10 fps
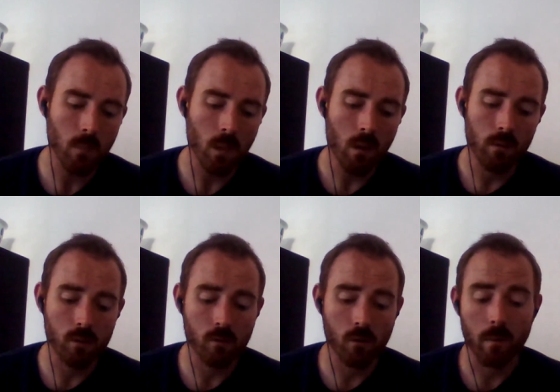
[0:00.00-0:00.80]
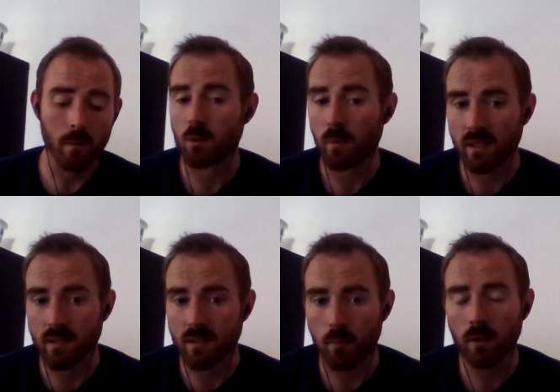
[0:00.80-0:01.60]
The scrum has to be
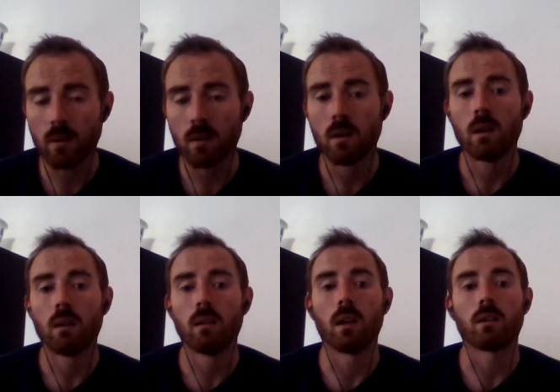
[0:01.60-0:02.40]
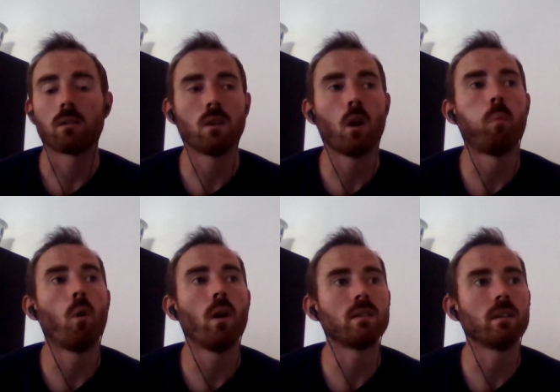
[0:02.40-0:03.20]
stable. Like there's no
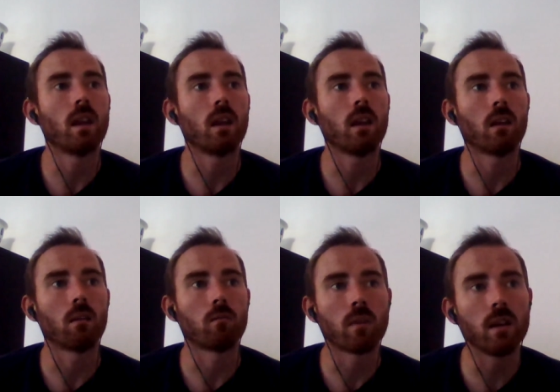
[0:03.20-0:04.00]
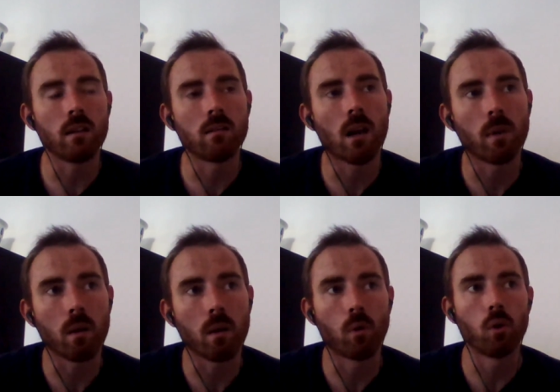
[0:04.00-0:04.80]
point in getting a really dominant
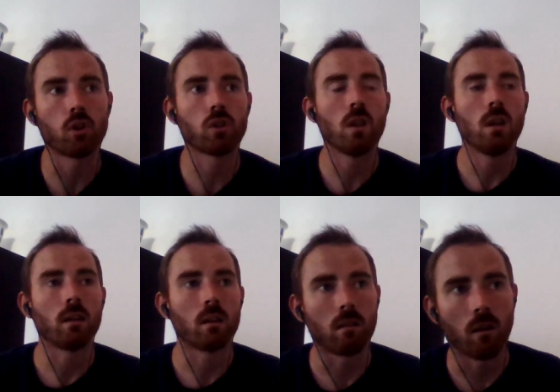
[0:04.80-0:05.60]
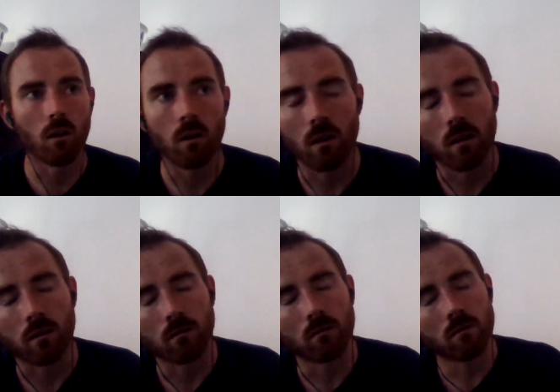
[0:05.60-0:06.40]
push the uh,
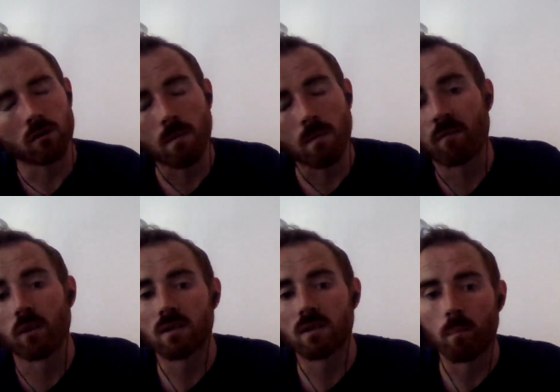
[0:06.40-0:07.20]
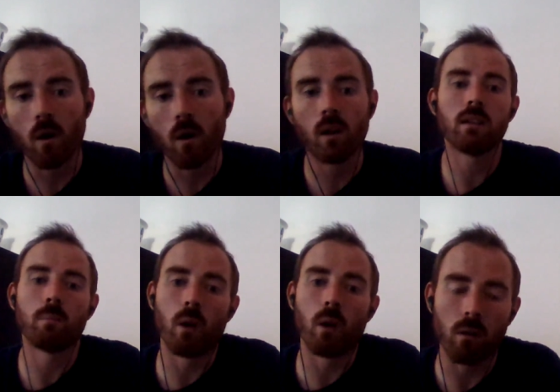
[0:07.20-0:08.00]
scrum half puts the ball in, the
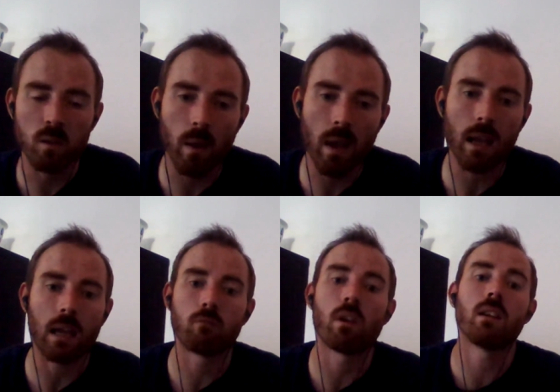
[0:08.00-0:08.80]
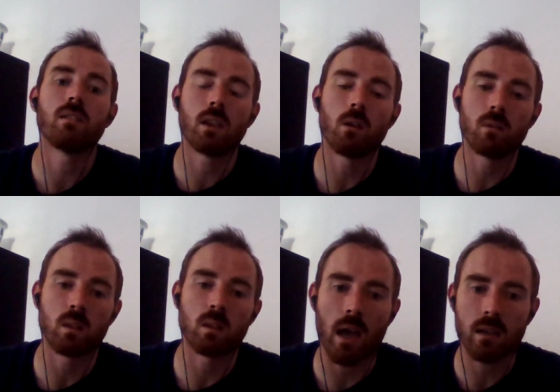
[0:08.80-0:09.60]
ball is back, and right as he goes to
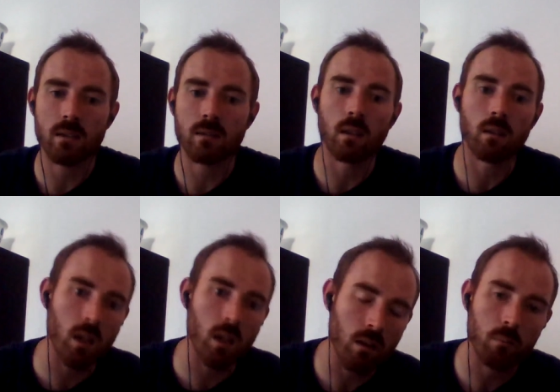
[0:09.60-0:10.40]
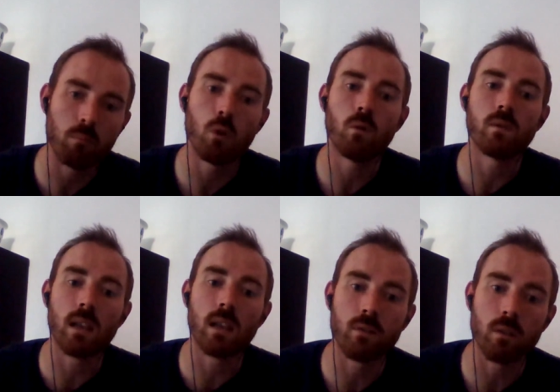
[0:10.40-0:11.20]
passes it, it, it moves
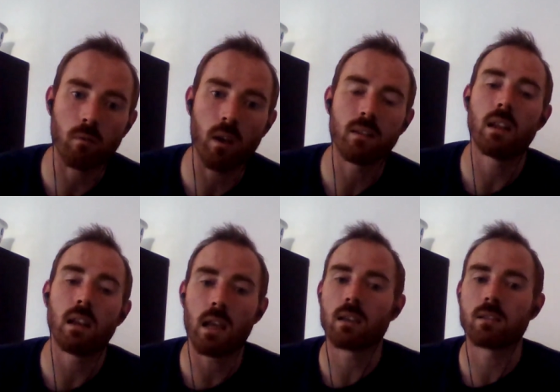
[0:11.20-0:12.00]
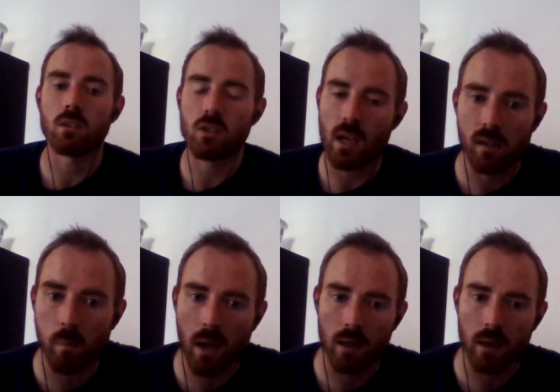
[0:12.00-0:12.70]
left or right, and then he has to check his pass.